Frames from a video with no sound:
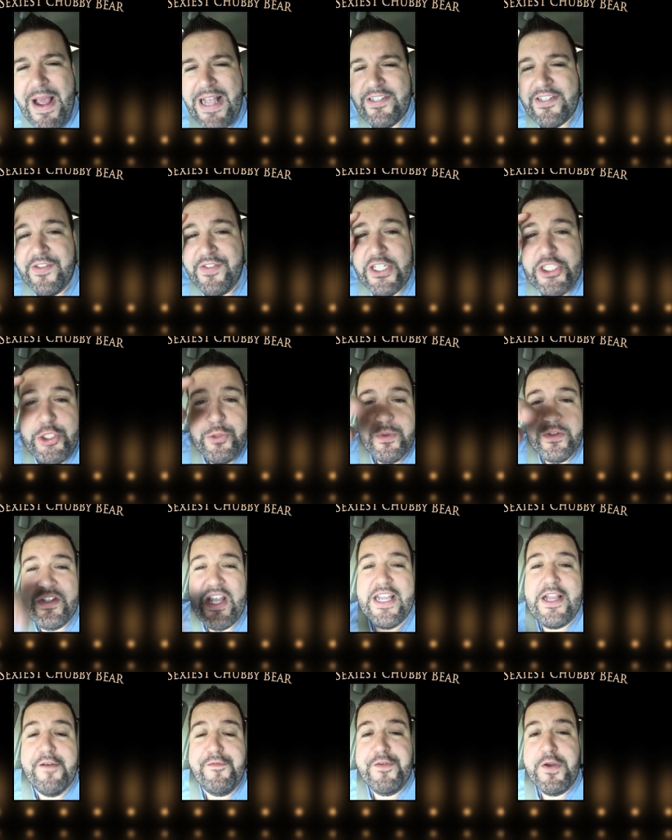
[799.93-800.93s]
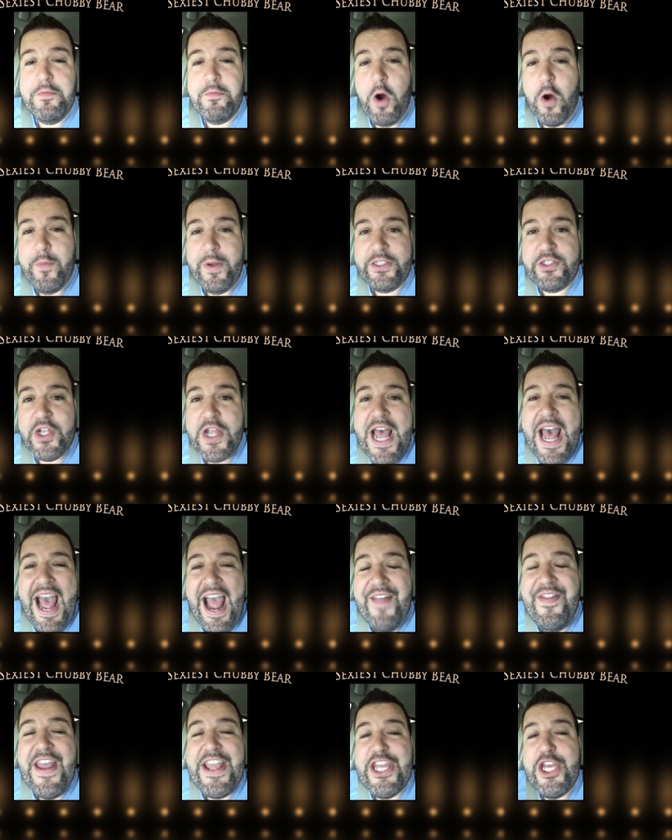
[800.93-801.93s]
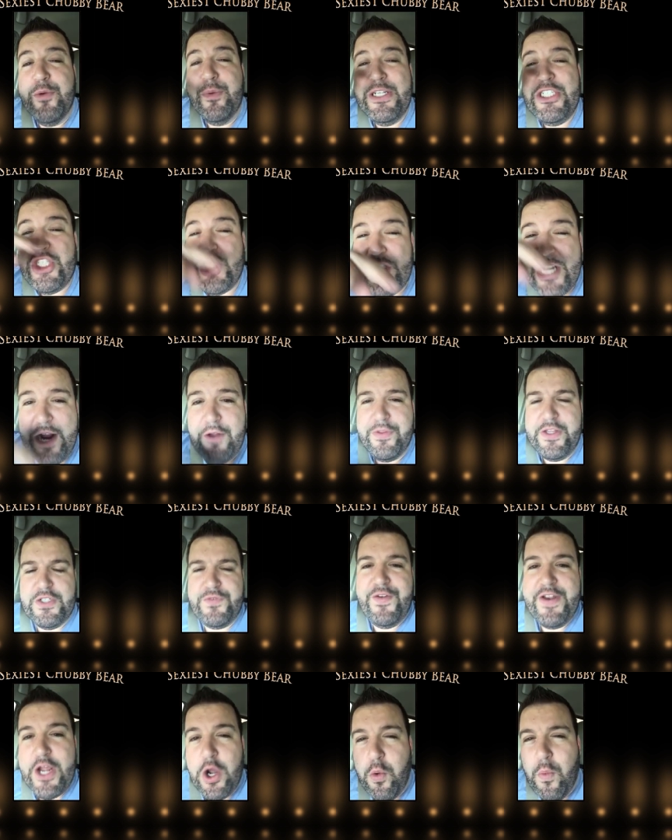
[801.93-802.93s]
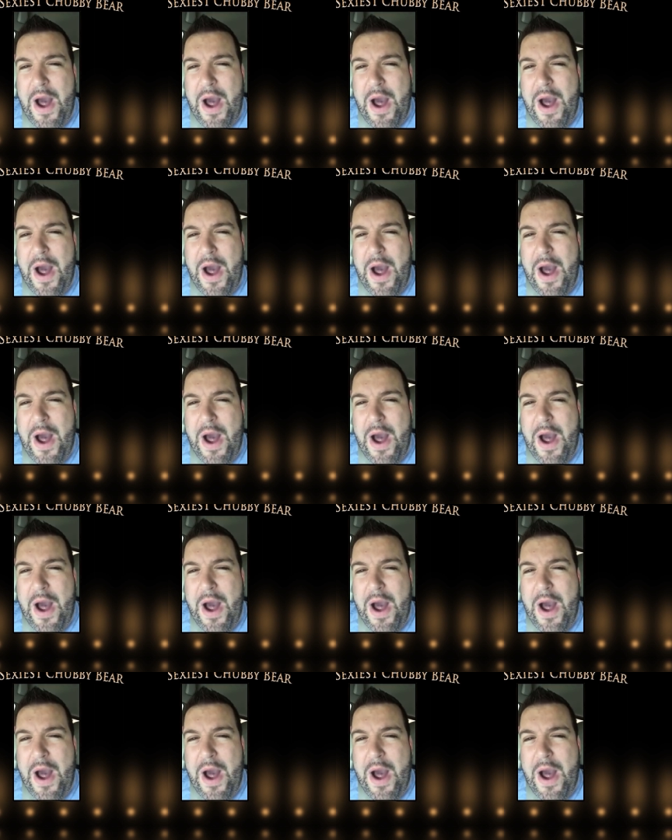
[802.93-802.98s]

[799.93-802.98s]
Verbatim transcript: asking that you would take a few moments and that you would share this video.